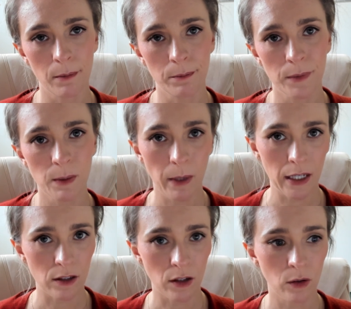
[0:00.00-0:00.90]

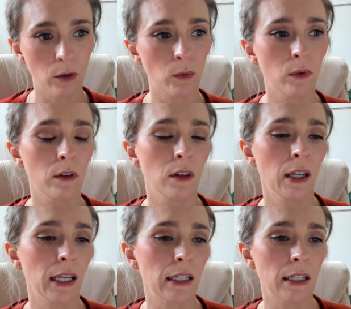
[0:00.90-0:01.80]
space on the
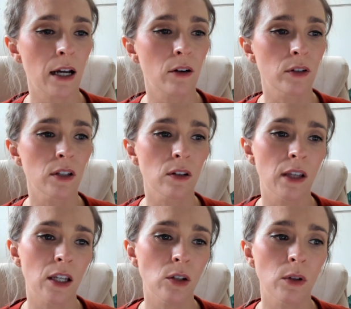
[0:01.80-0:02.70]
handout so
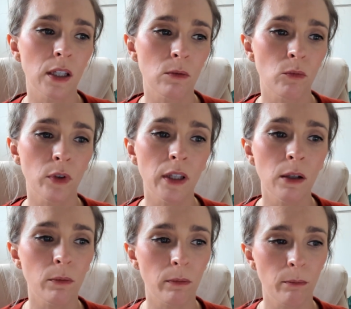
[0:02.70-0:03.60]
that you can
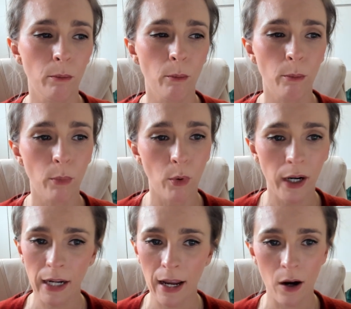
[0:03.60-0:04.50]
really
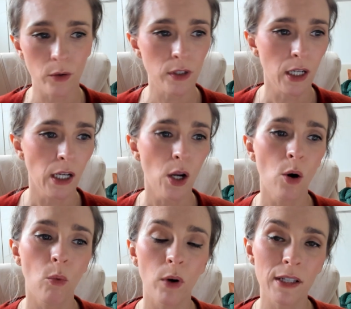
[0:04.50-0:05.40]
point out
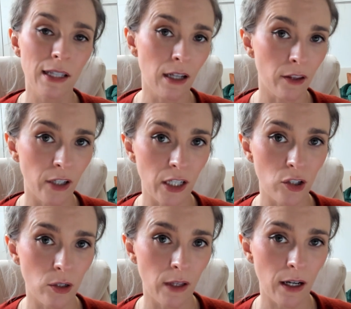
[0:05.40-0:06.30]
what's another
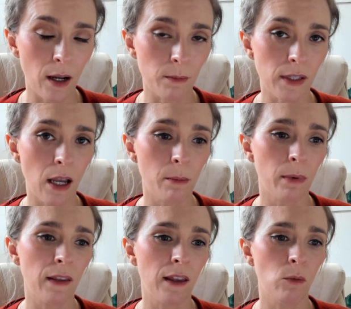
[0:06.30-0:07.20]
issue that comes up,
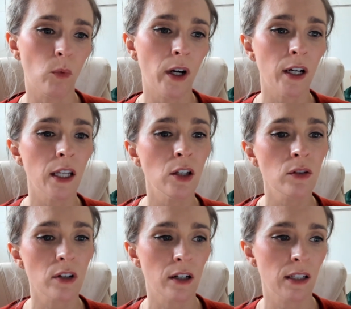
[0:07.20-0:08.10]
and then where can you
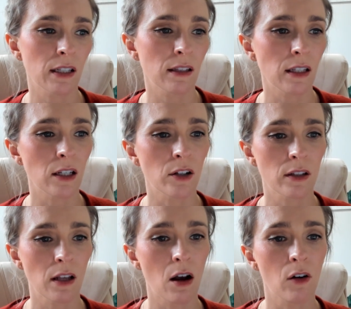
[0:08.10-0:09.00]
start to see
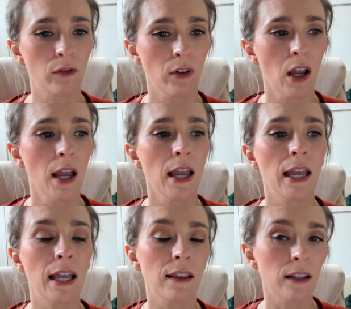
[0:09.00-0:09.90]
yourself
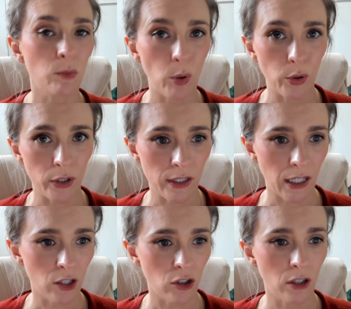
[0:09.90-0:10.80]
in this
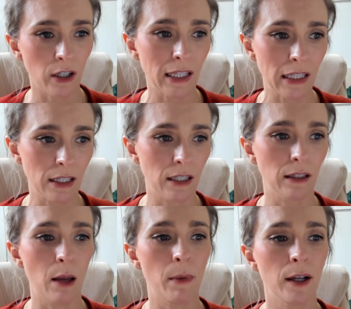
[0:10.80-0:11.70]
polarization or in this
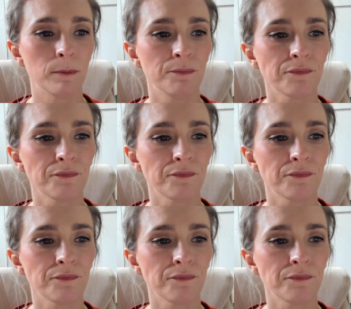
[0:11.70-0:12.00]
dilemma.